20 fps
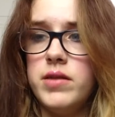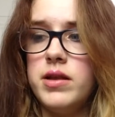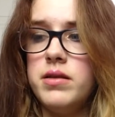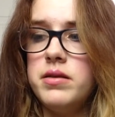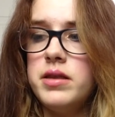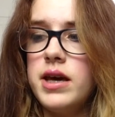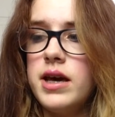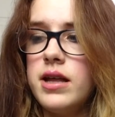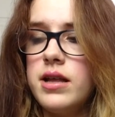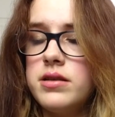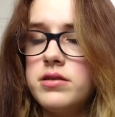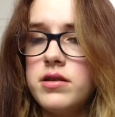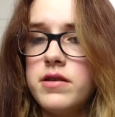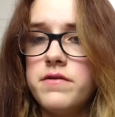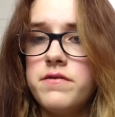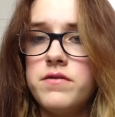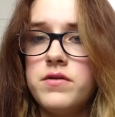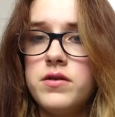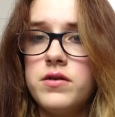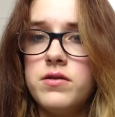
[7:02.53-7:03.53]
nearly to the
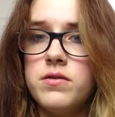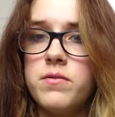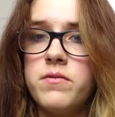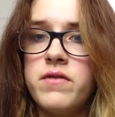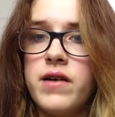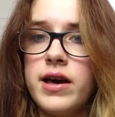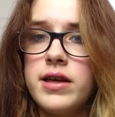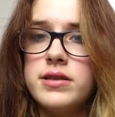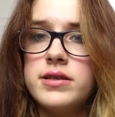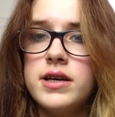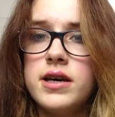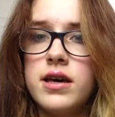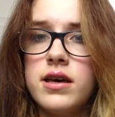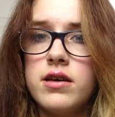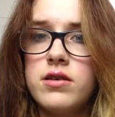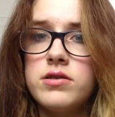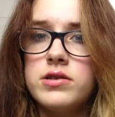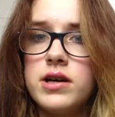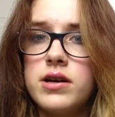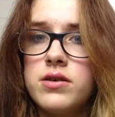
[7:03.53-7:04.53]
floor, fainting
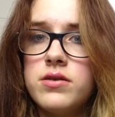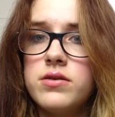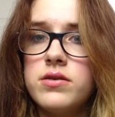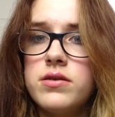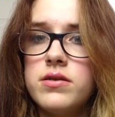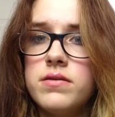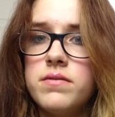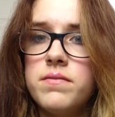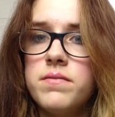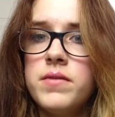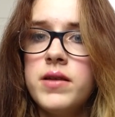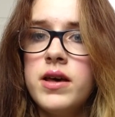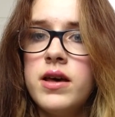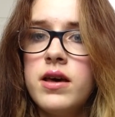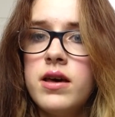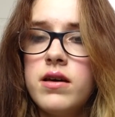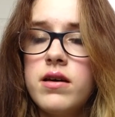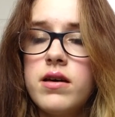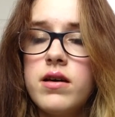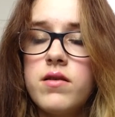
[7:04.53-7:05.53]
because I couldn't.
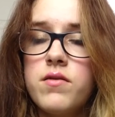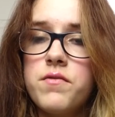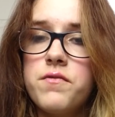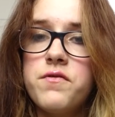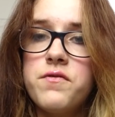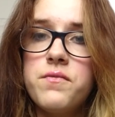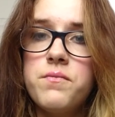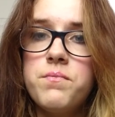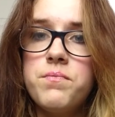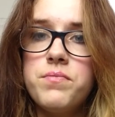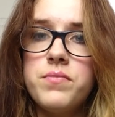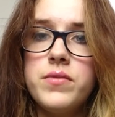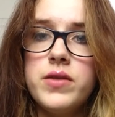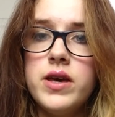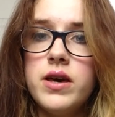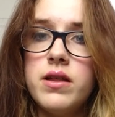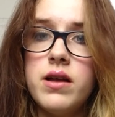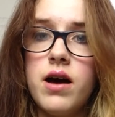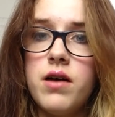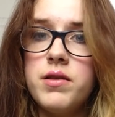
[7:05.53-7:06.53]

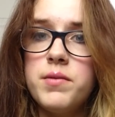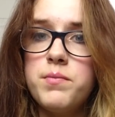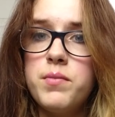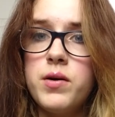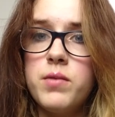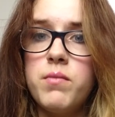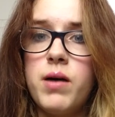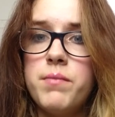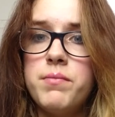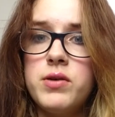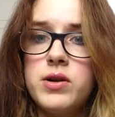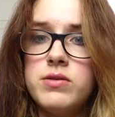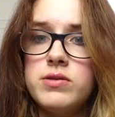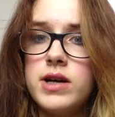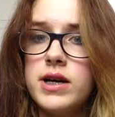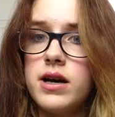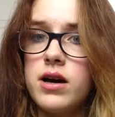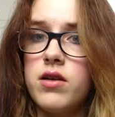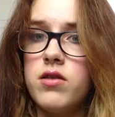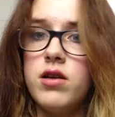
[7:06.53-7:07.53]
You know, my body's
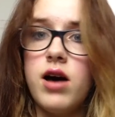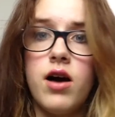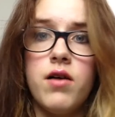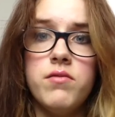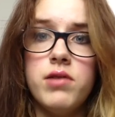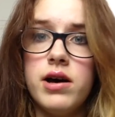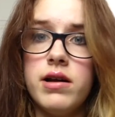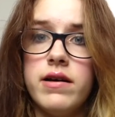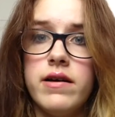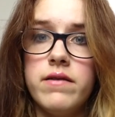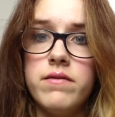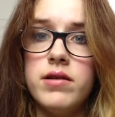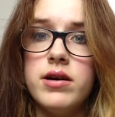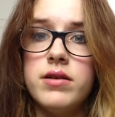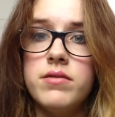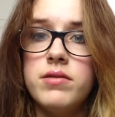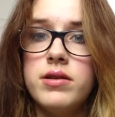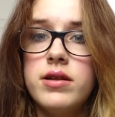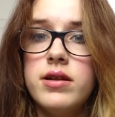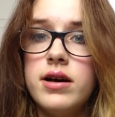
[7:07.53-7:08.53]
like going, no,
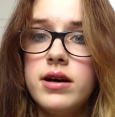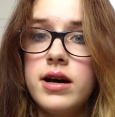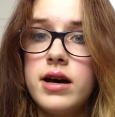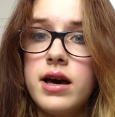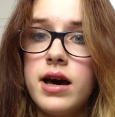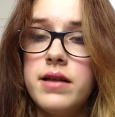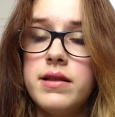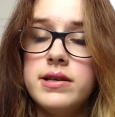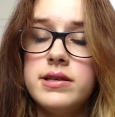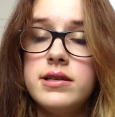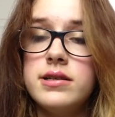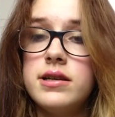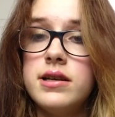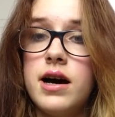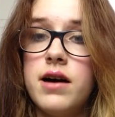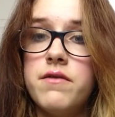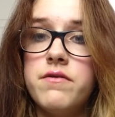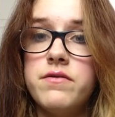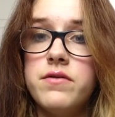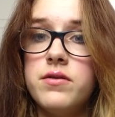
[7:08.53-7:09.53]
okay, this is
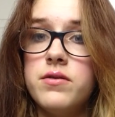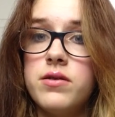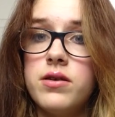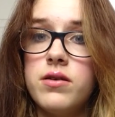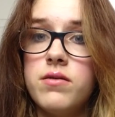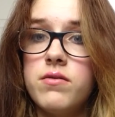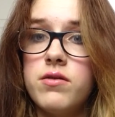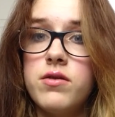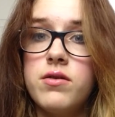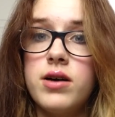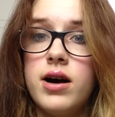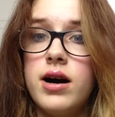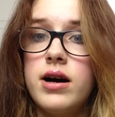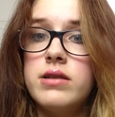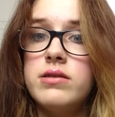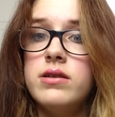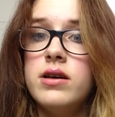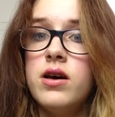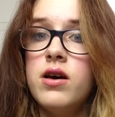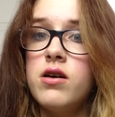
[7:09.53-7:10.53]
enough for you. You
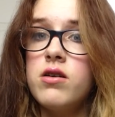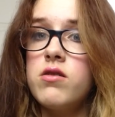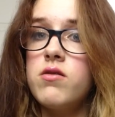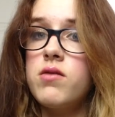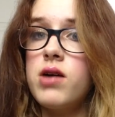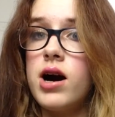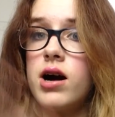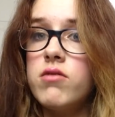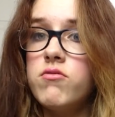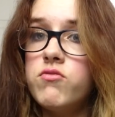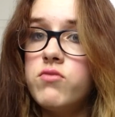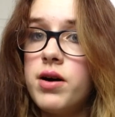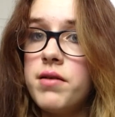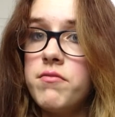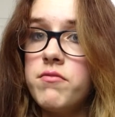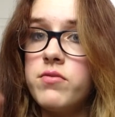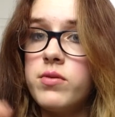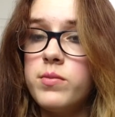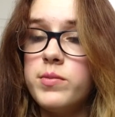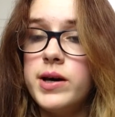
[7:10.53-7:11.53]
can't
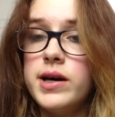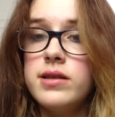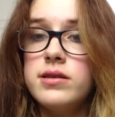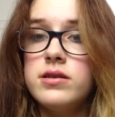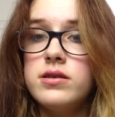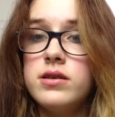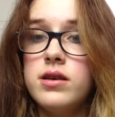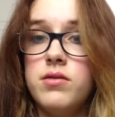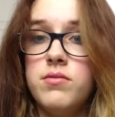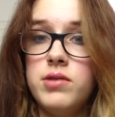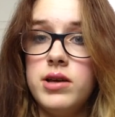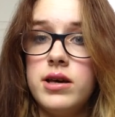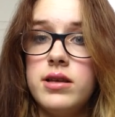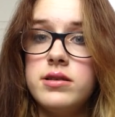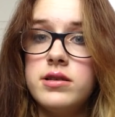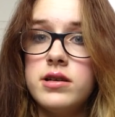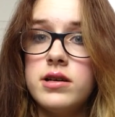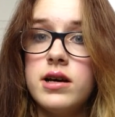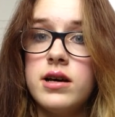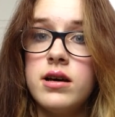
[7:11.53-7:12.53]
run from it. You need
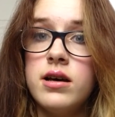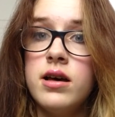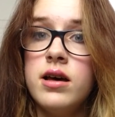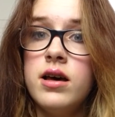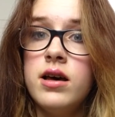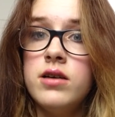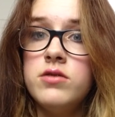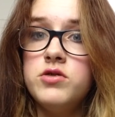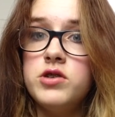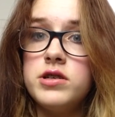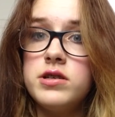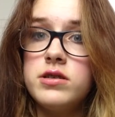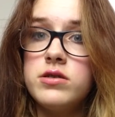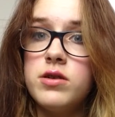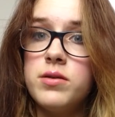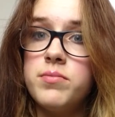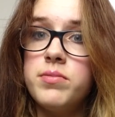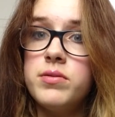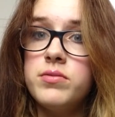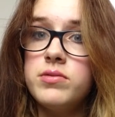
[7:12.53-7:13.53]
to just
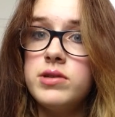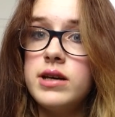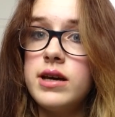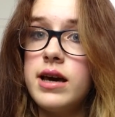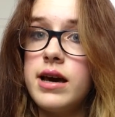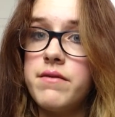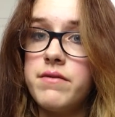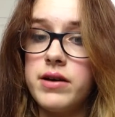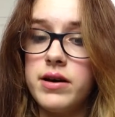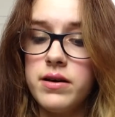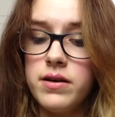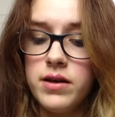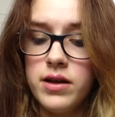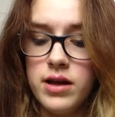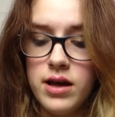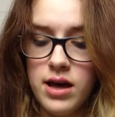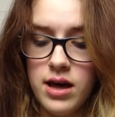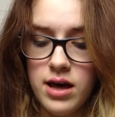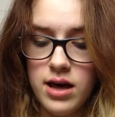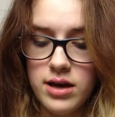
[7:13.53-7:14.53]
stop altogether.
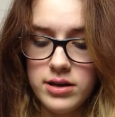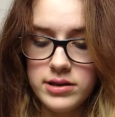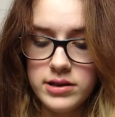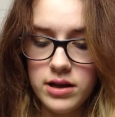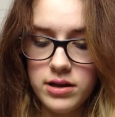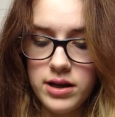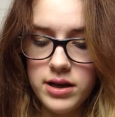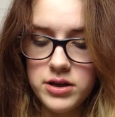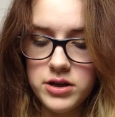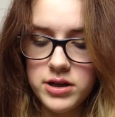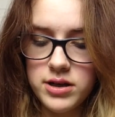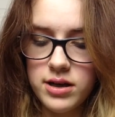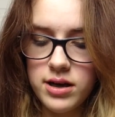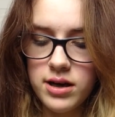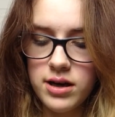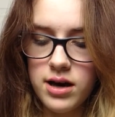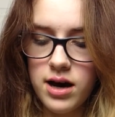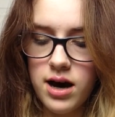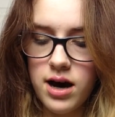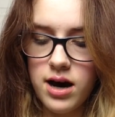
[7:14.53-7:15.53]
So
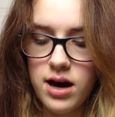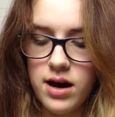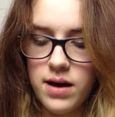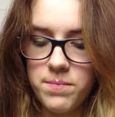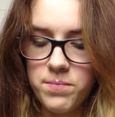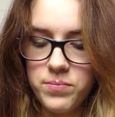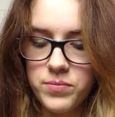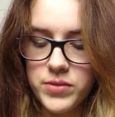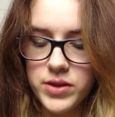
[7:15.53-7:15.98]
literally, I